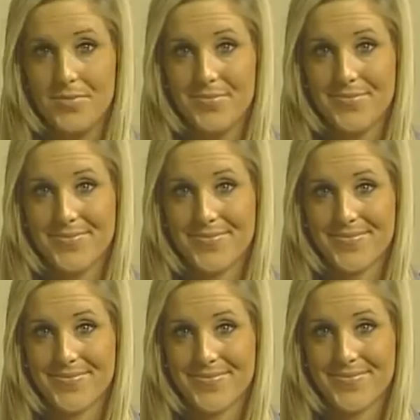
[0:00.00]
One.
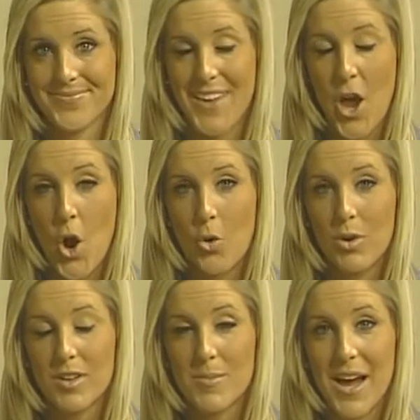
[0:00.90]

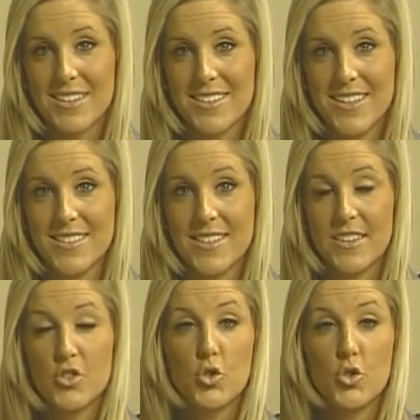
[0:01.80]
Welcome back to Insights.